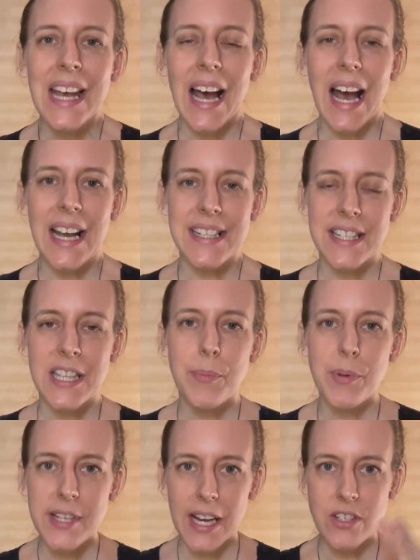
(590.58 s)
I did the
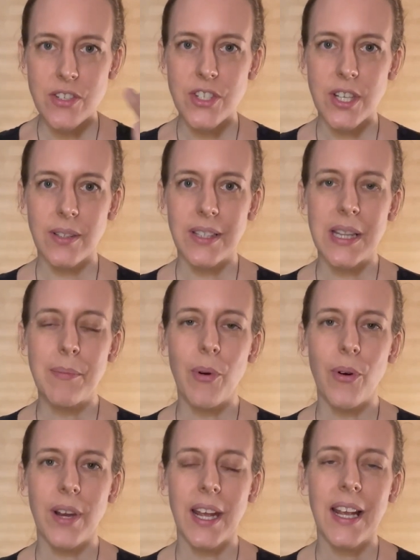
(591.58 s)
protection shield in the
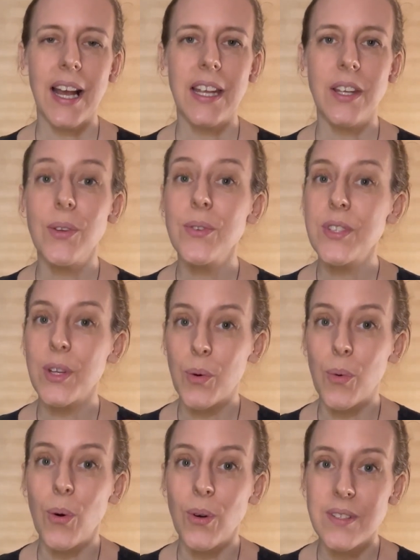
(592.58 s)
morning. I used the
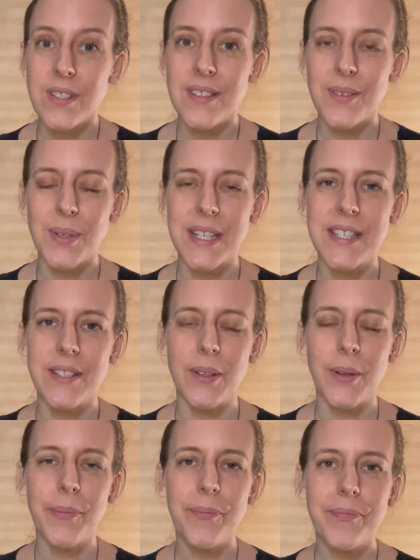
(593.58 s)
quartz crystal